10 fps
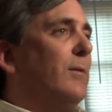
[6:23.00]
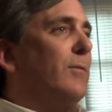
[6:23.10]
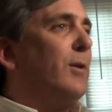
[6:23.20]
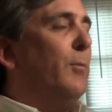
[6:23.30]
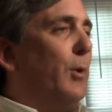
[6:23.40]

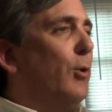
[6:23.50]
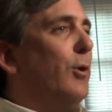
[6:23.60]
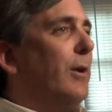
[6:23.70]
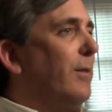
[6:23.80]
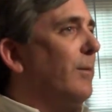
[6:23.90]

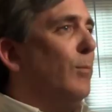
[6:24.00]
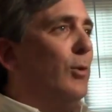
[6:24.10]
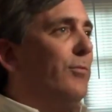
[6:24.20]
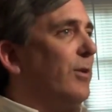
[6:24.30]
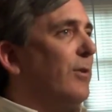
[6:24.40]
community that
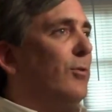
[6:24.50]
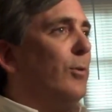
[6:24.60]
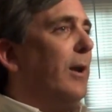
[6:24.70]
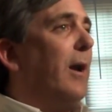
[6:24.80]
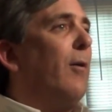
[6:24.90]
moves into
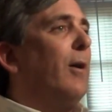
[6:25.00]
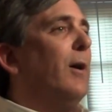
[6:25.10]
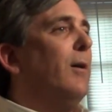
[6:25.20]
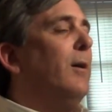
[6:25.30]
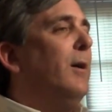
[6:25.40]
an
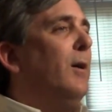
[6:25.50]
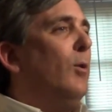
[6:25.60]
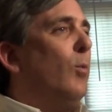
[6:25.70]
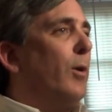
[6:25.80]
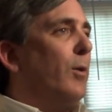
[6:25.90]
area
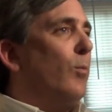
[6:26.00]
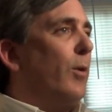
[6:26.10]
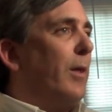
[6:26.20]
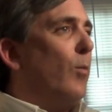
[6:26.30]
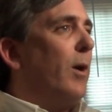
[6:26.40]
where
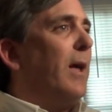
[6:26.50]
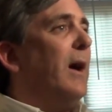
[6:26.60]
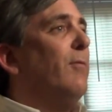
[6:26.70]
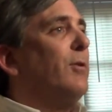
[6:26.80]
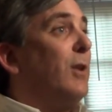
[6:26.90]
they want to
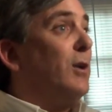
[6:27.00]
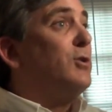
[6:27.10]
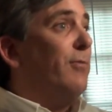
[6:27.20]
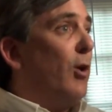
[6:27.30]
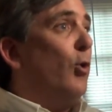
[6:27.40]
have a touch
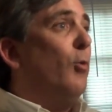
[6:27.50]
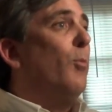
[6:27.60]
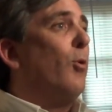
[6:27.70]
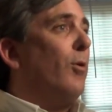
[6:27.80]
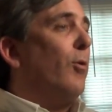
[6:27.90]
of home
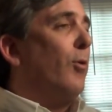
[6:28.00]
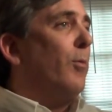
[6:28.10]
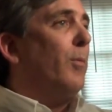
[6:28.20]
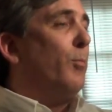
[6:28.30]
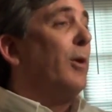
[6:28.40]
or
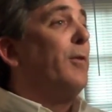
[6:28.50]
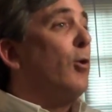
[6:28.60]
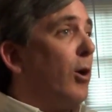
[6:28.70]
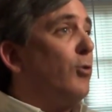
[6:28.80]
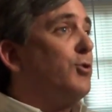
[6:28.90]
bring their
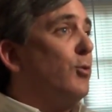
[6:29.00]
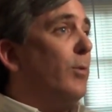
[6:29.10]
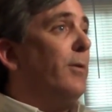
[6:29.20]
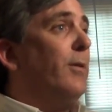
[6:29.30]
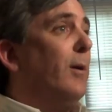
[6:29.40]
culture
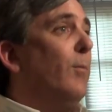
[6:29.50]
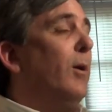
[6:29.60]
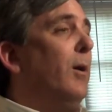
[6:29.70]
with them,